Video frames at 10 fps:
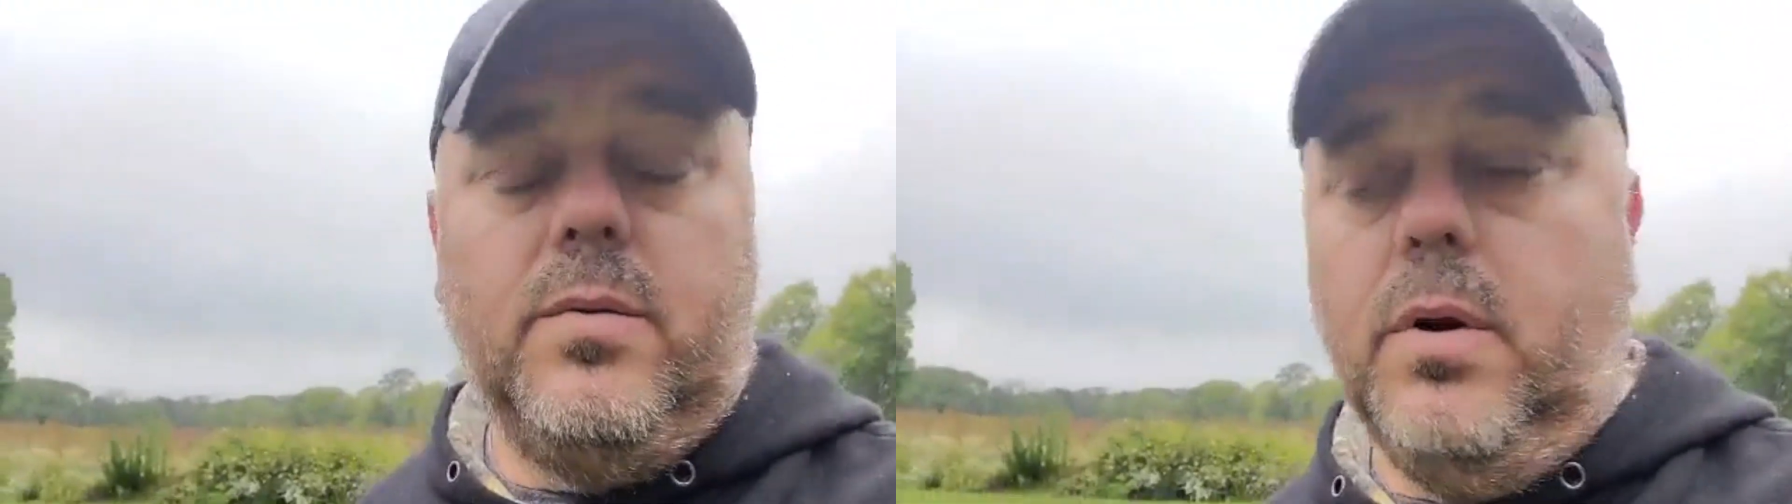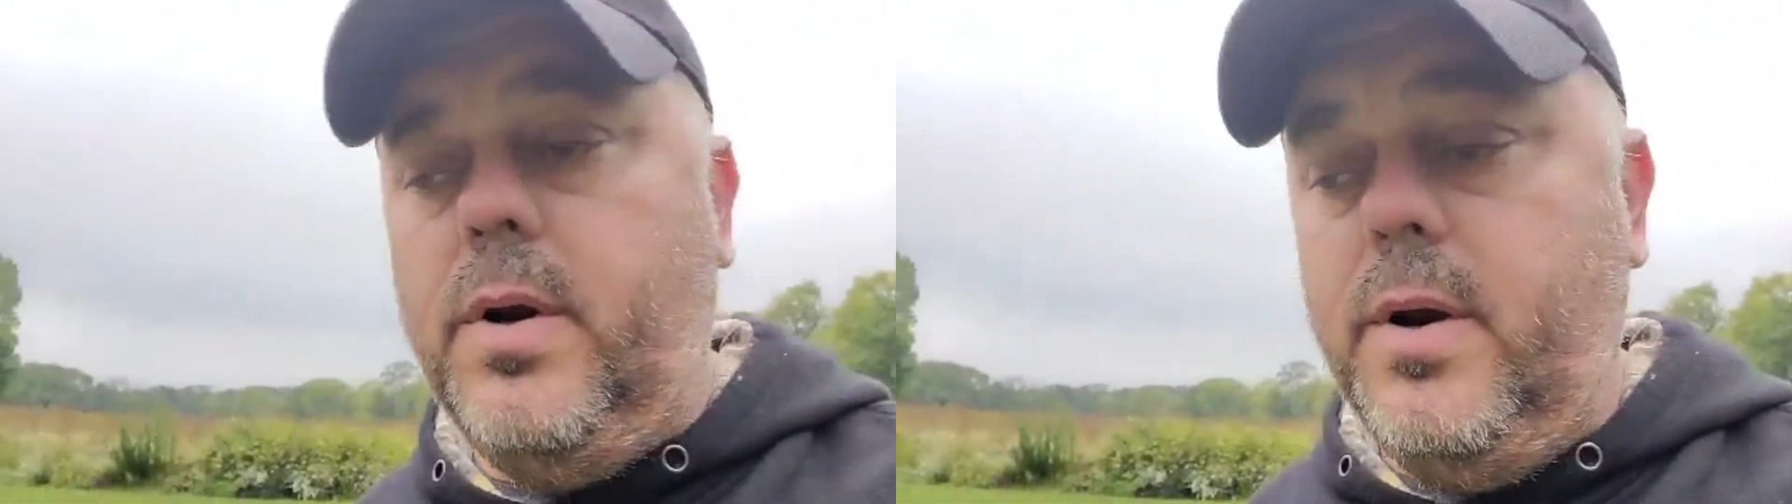
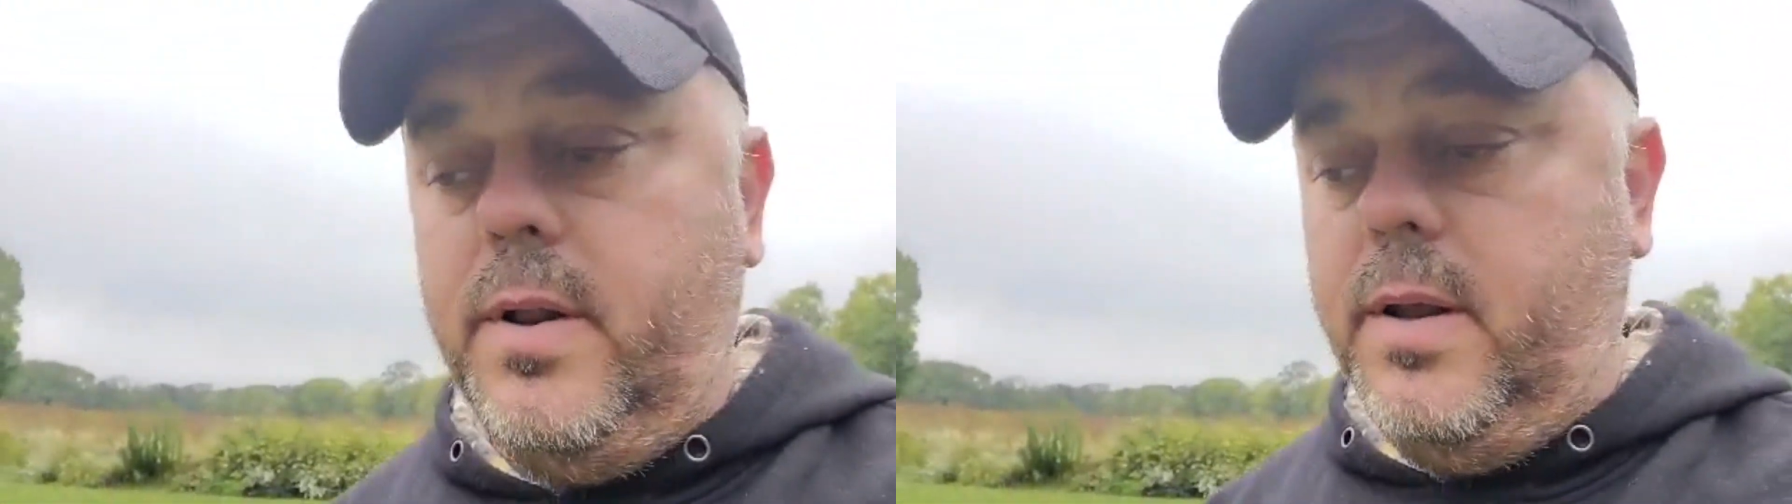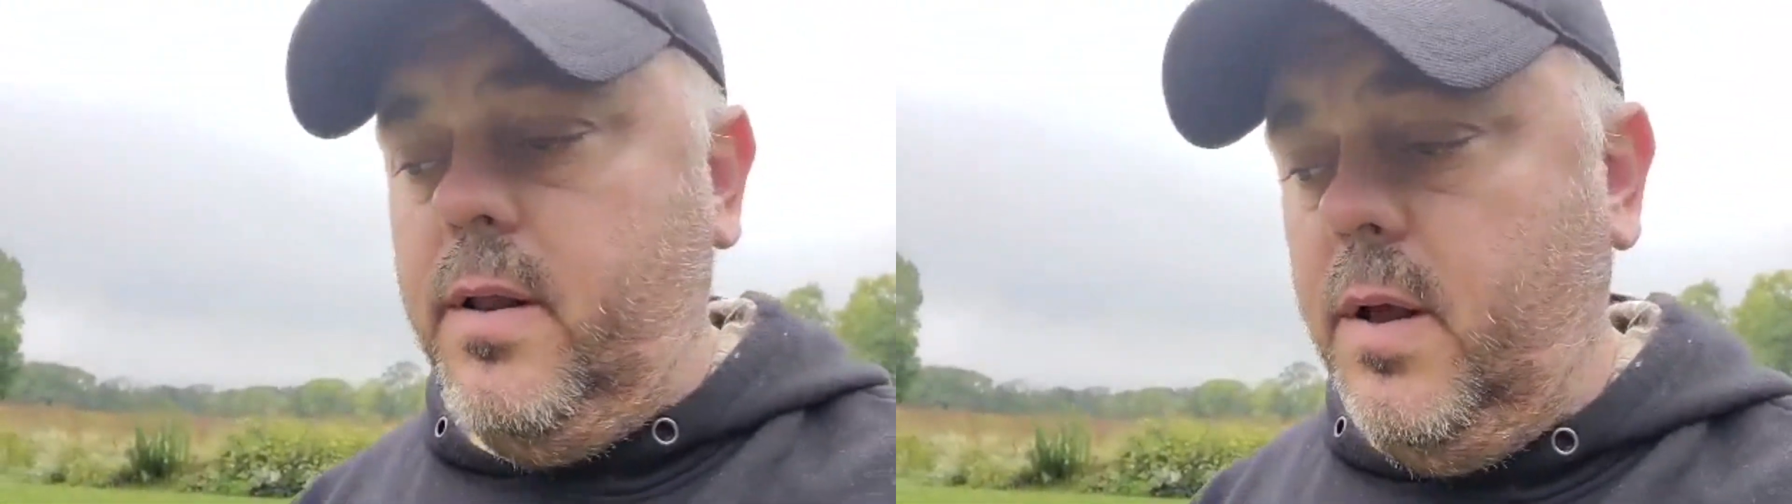to learn
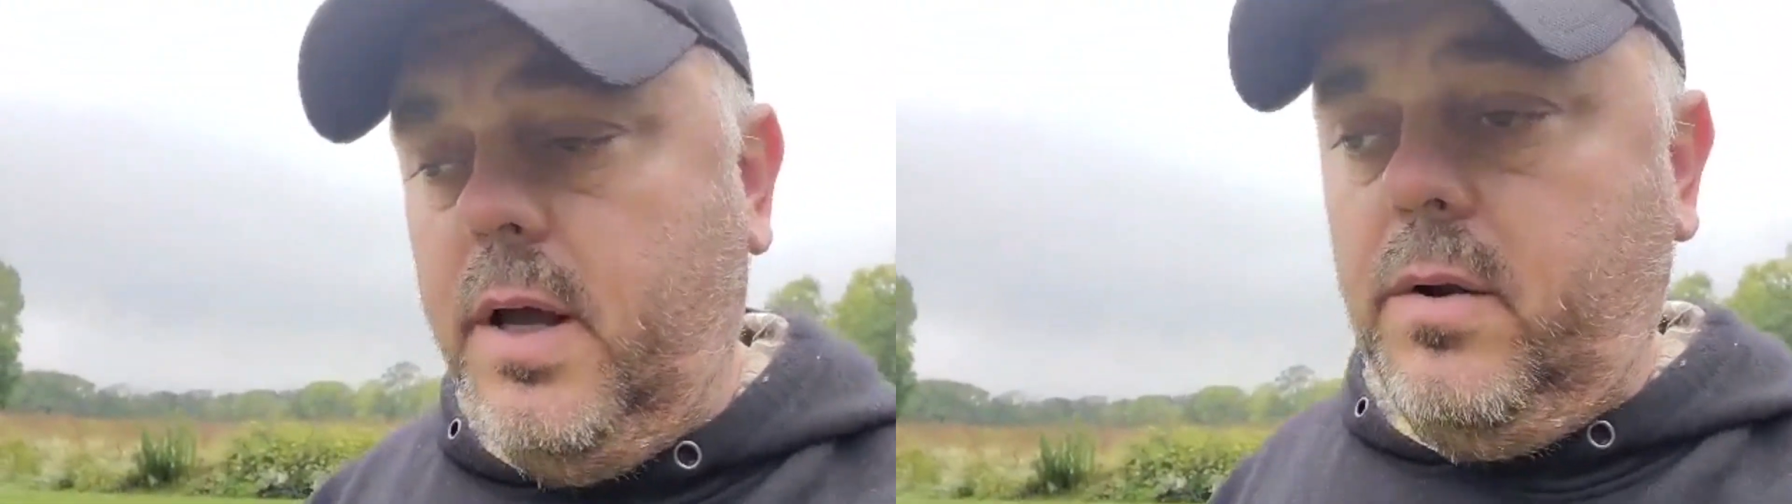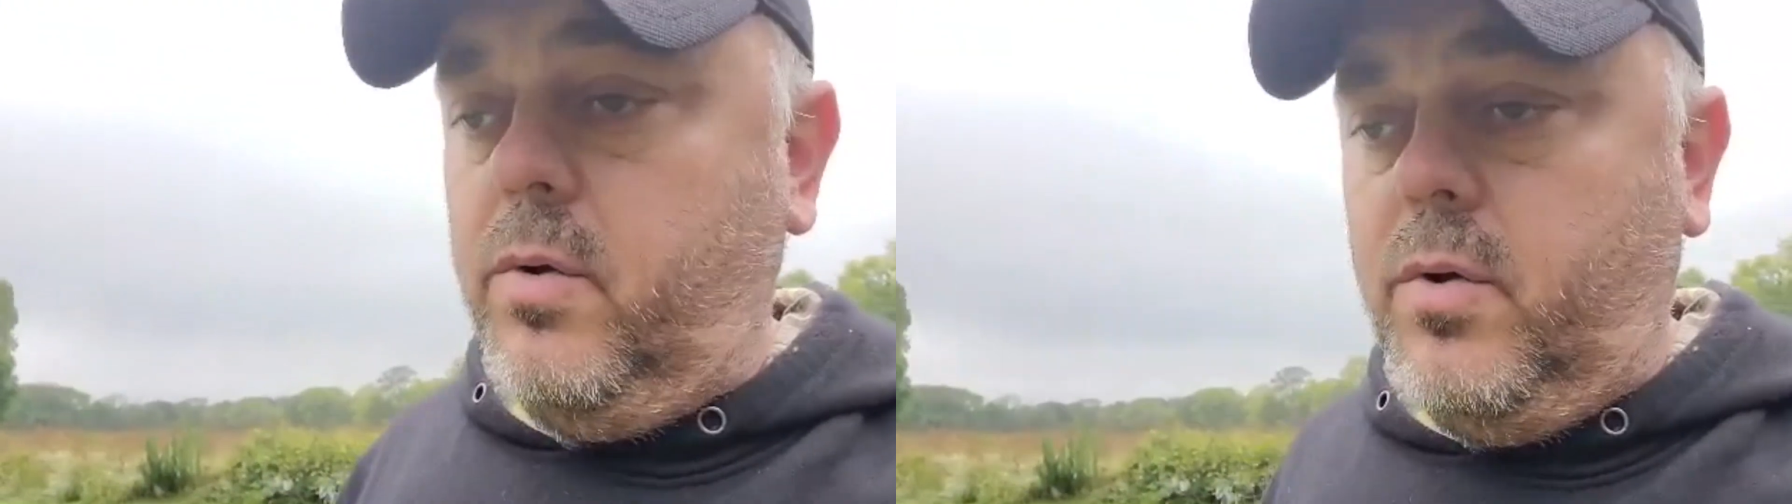and I
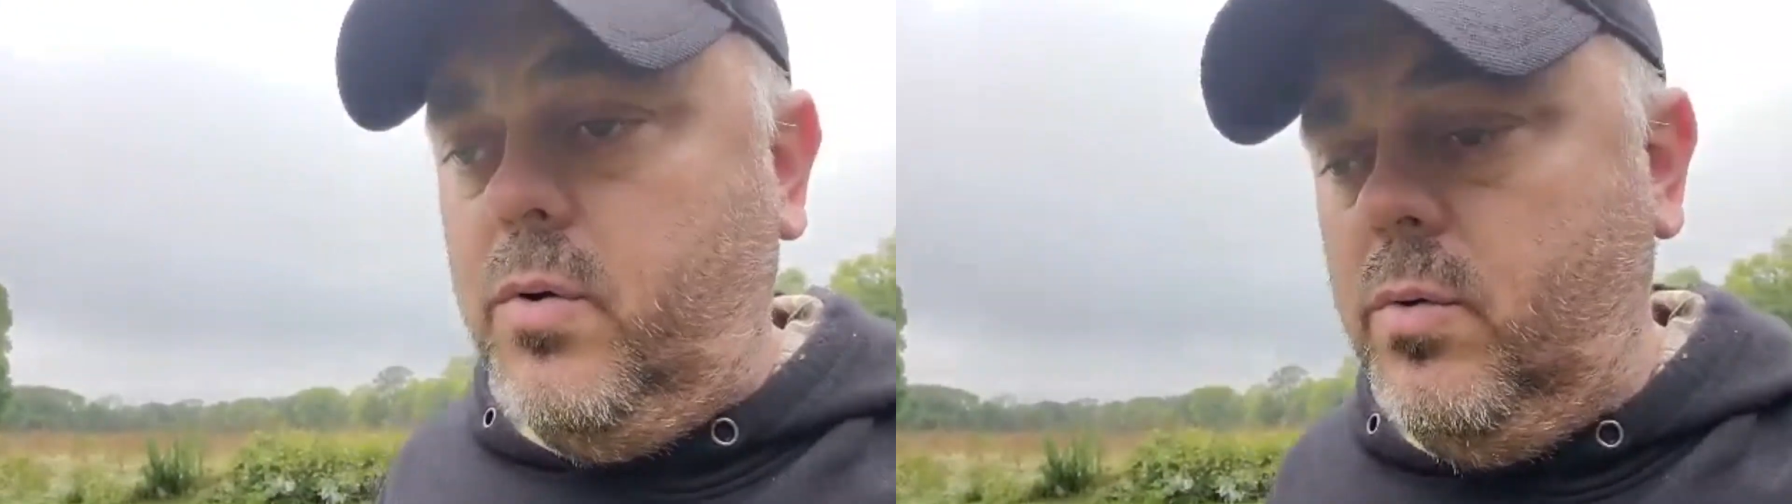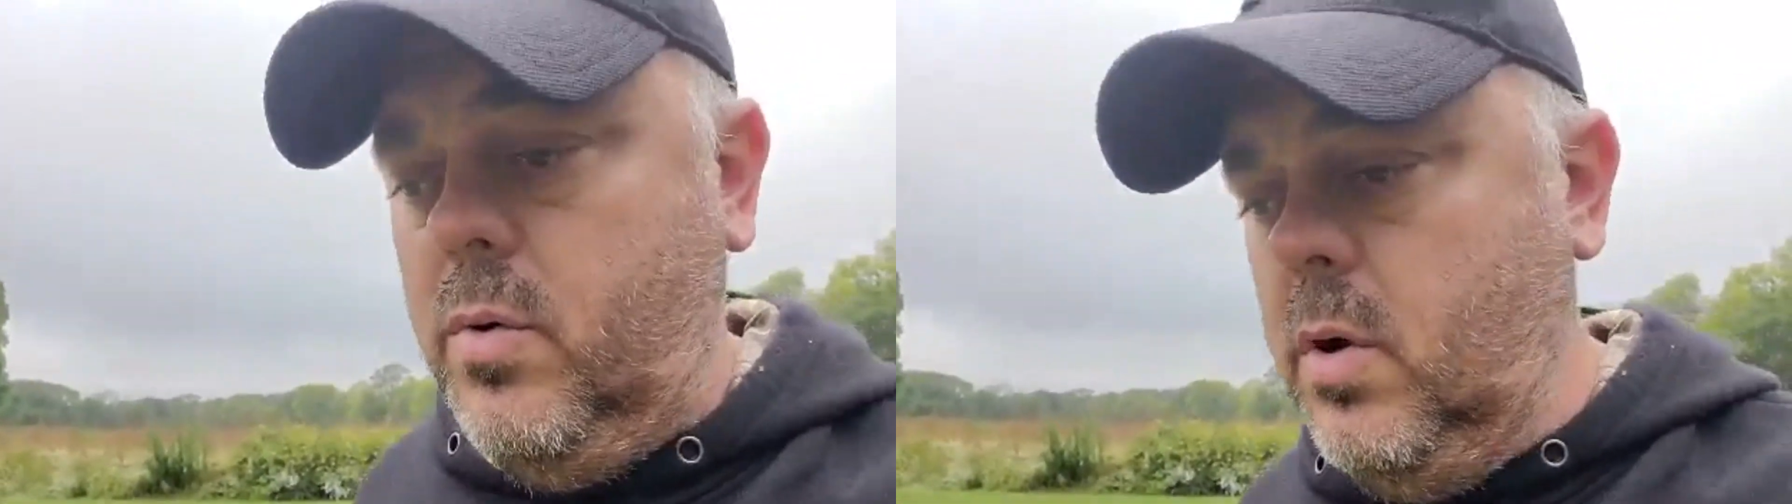don't
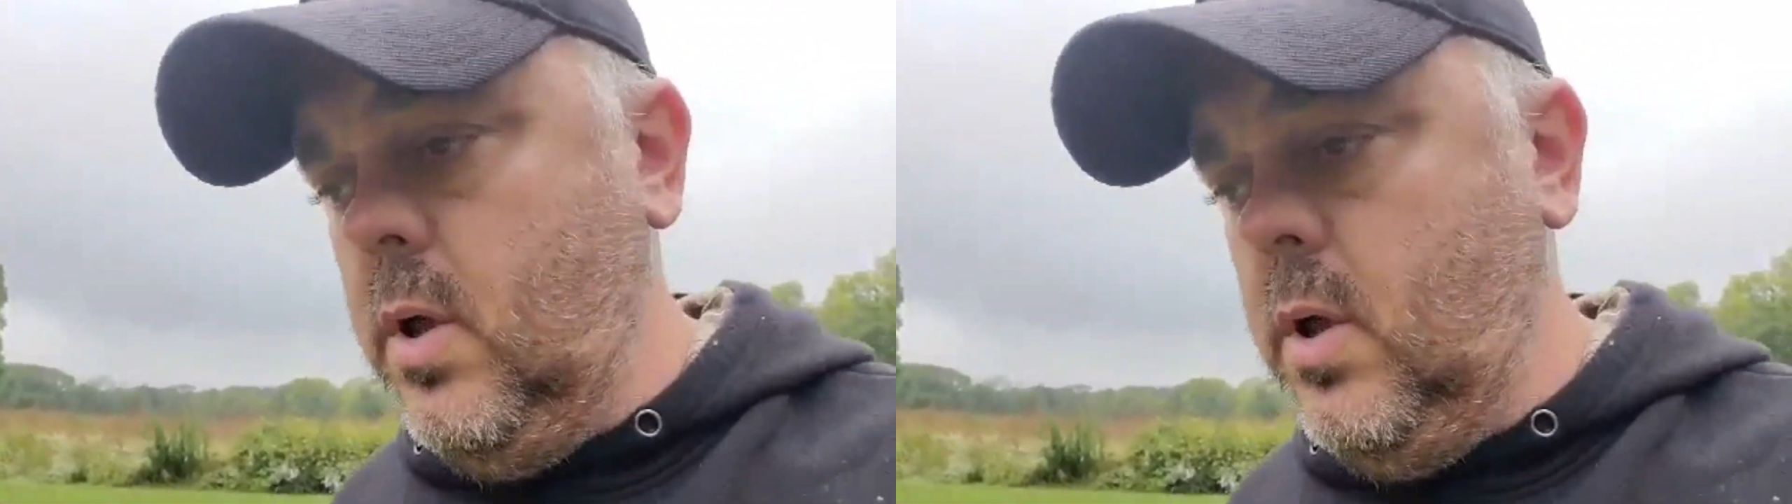know